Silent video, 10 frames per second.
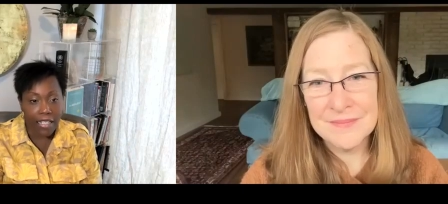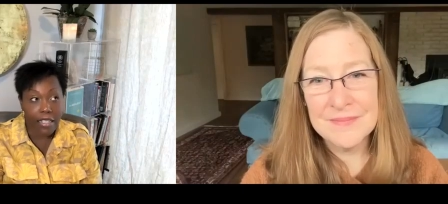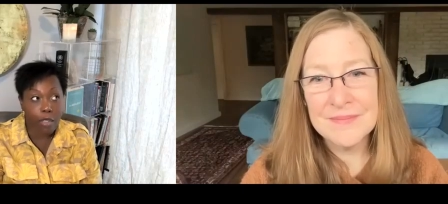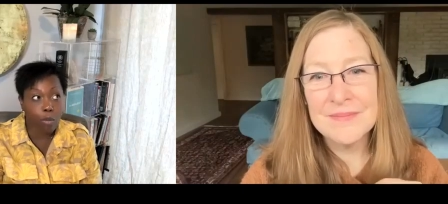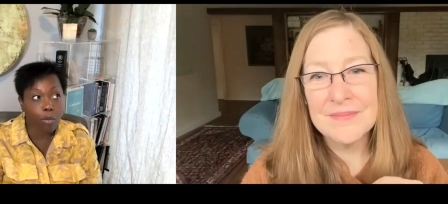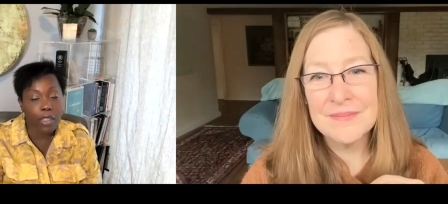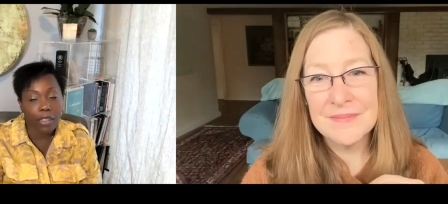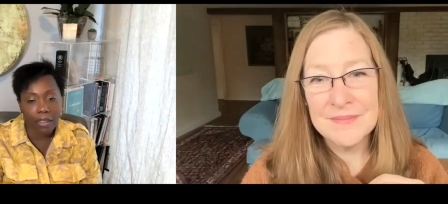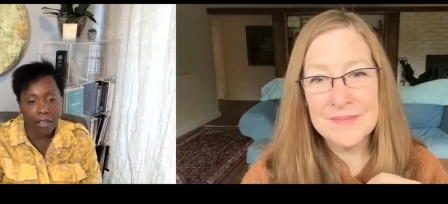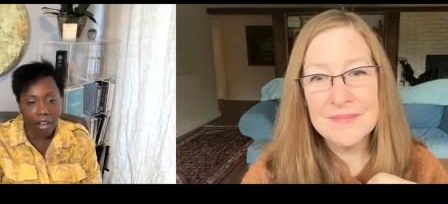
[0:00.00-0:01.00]
Speaker 1: because it's
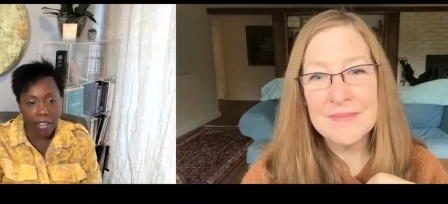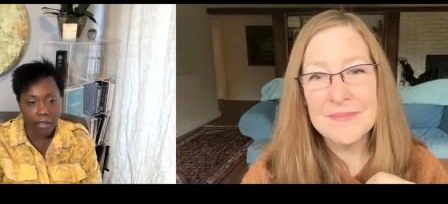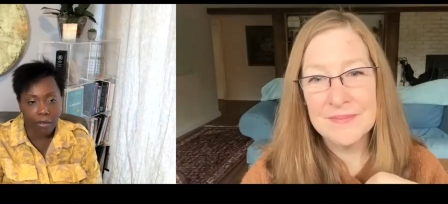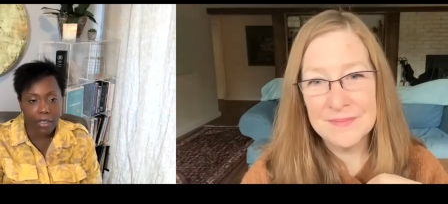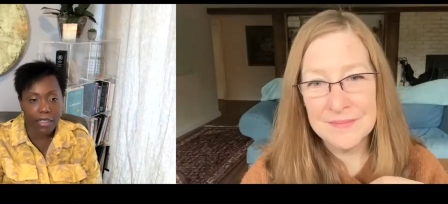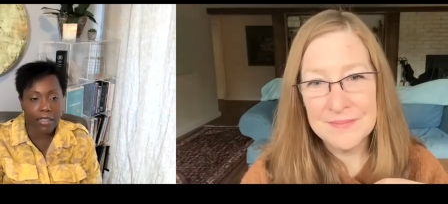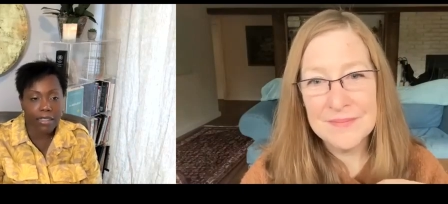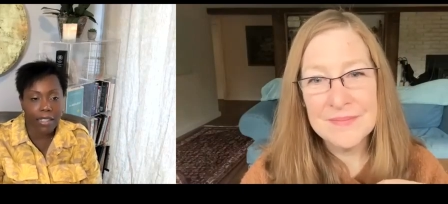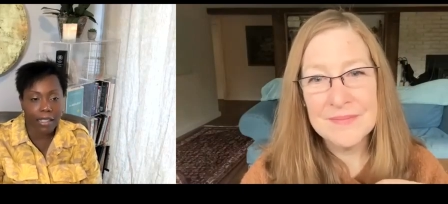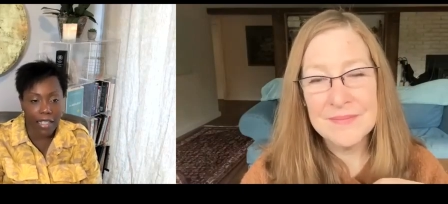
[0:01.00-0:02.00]
really hard to read
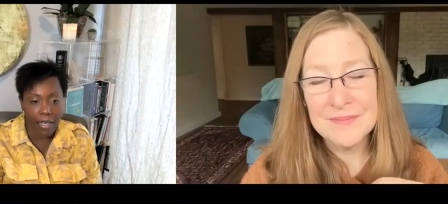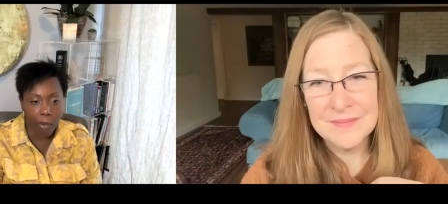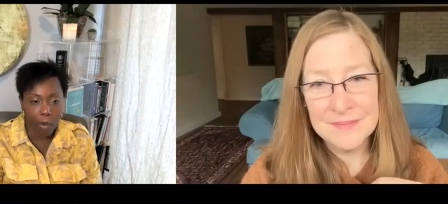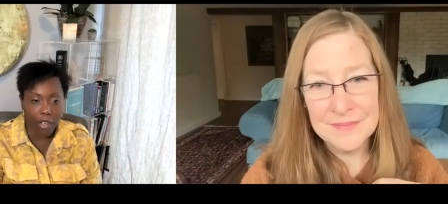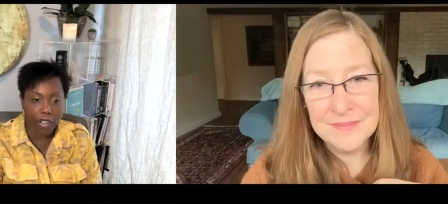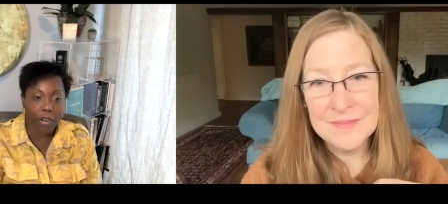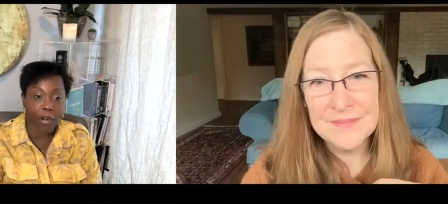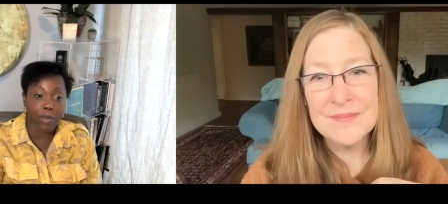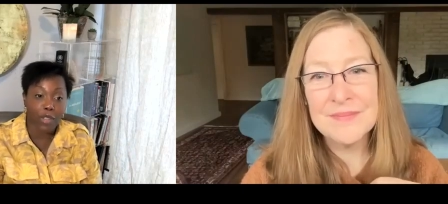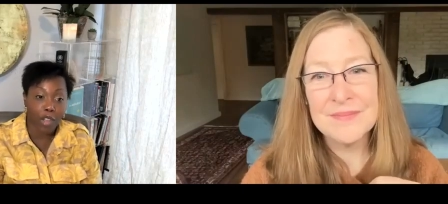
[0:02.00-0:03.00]
the label on your
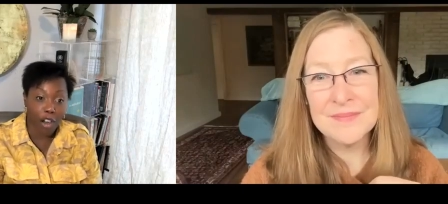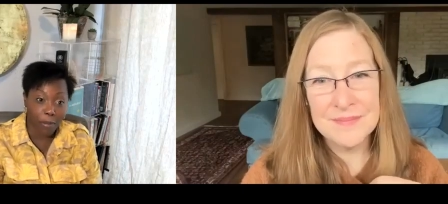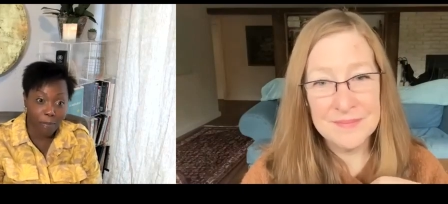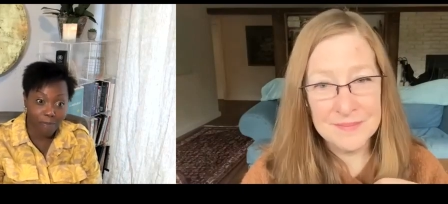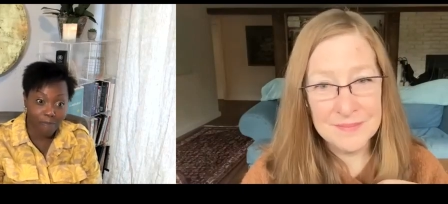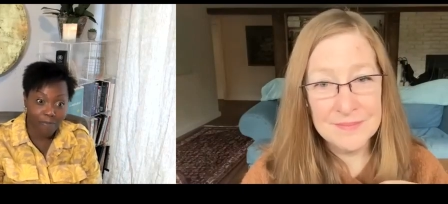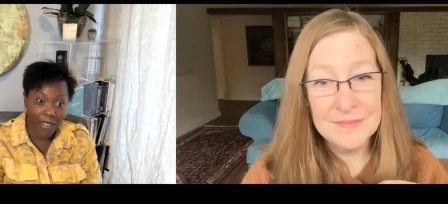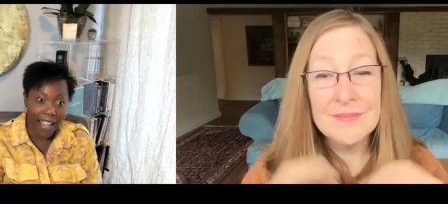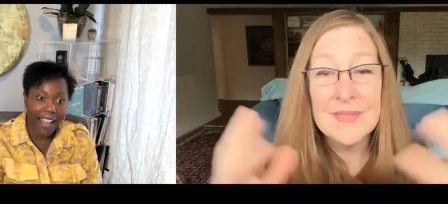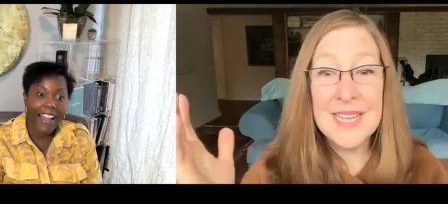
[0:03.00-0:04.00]
own jar.
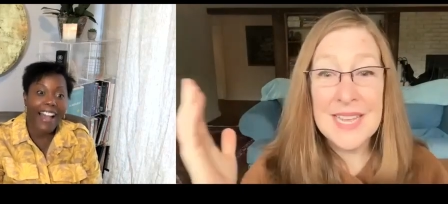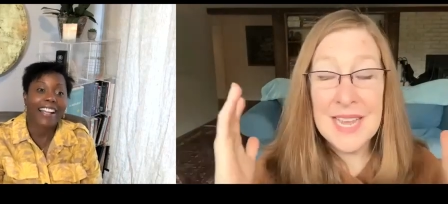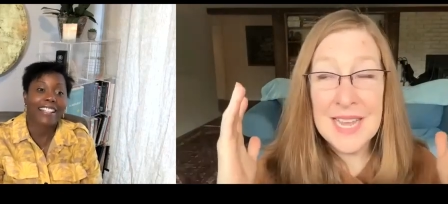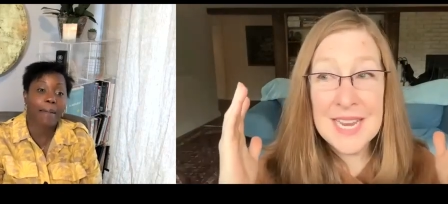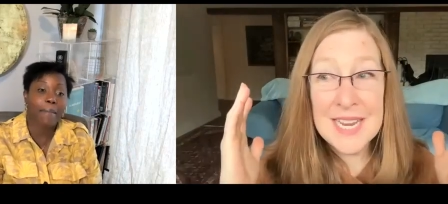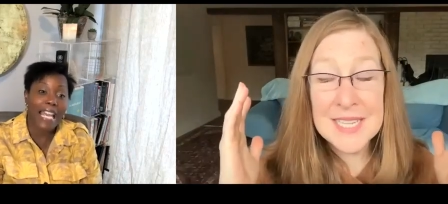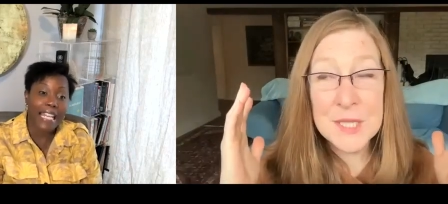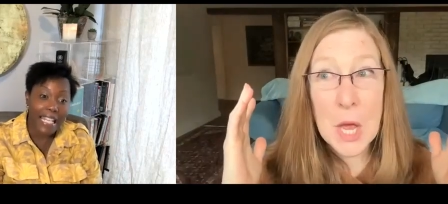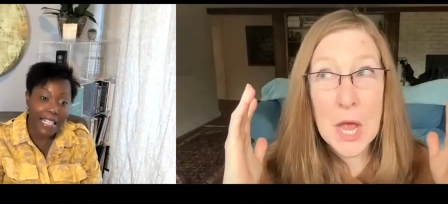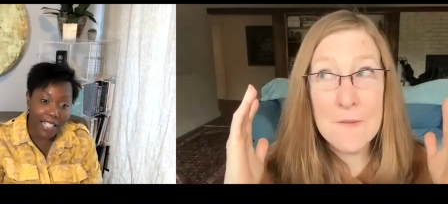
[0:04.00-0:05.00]
Because I'm it
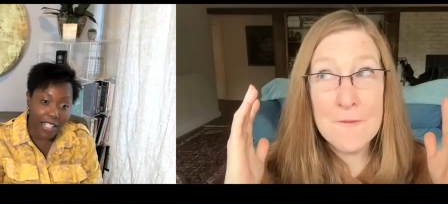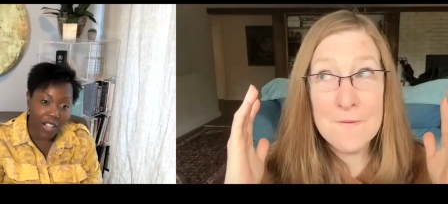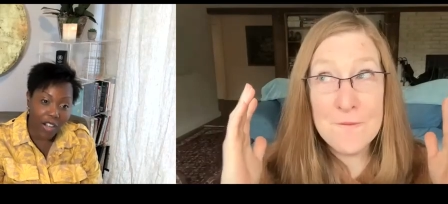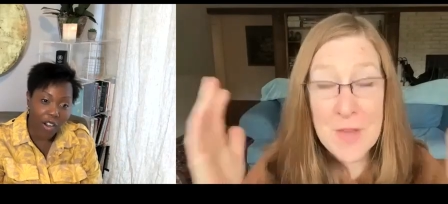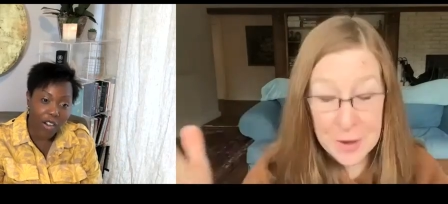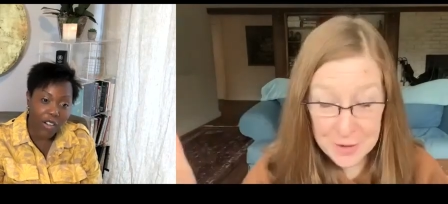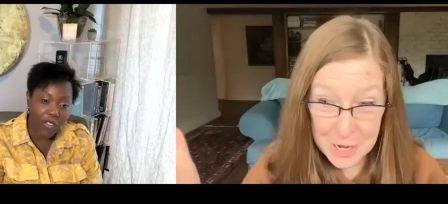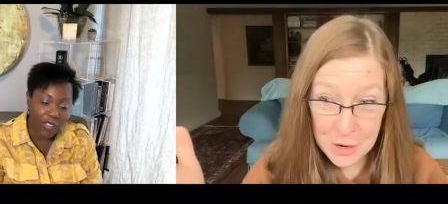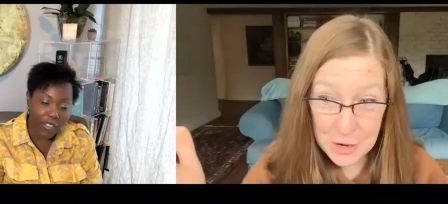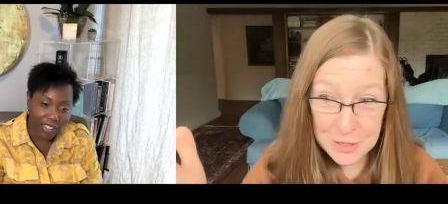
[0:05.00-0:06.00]
is
Speaker 2: in-
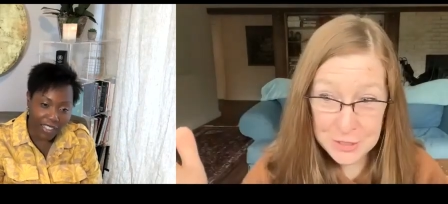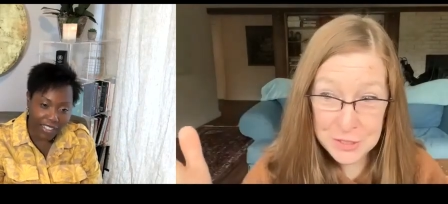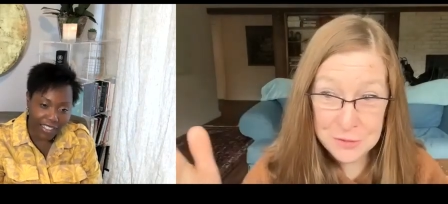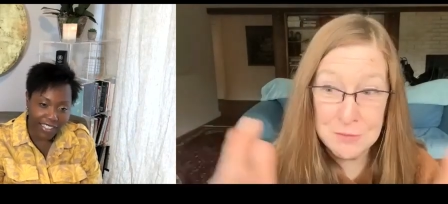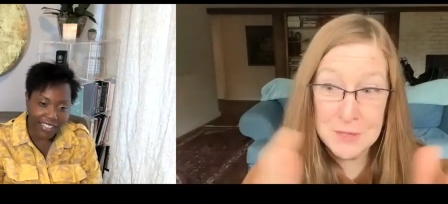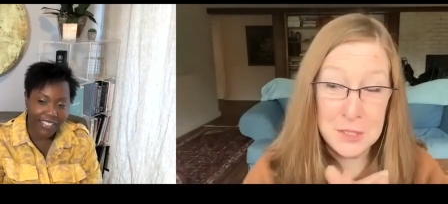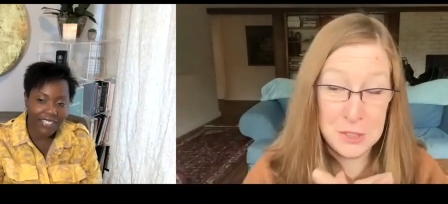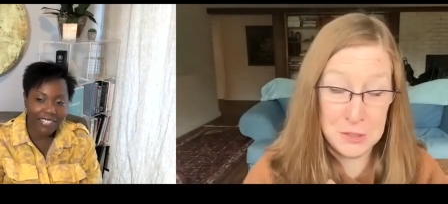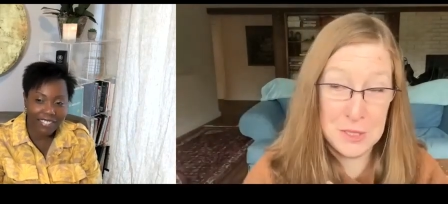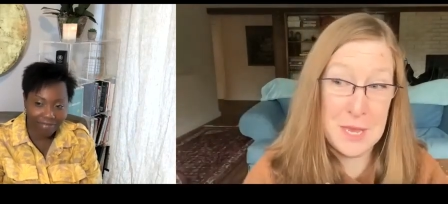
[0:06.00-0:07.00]
very hard to read
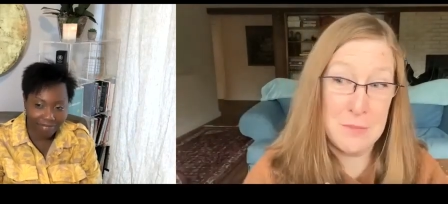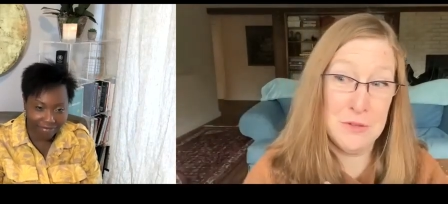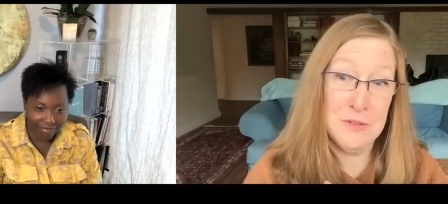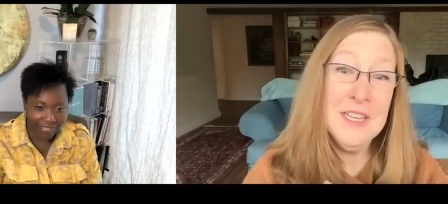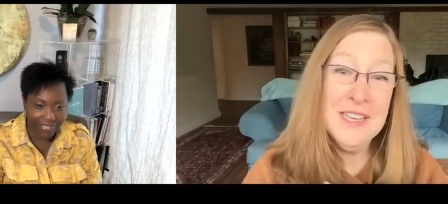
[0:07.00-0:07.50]
your label.